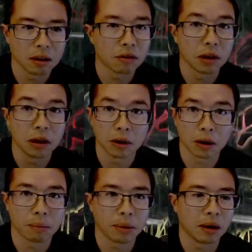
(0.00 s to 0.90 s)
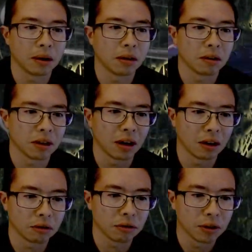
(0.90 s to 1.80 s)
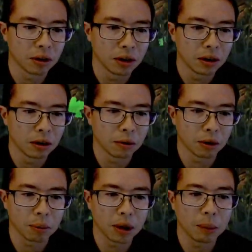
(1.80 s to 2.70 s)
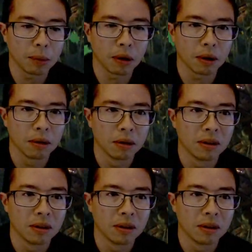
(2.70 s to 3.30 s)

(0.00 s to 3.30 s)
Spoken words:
for you to compare yourself with people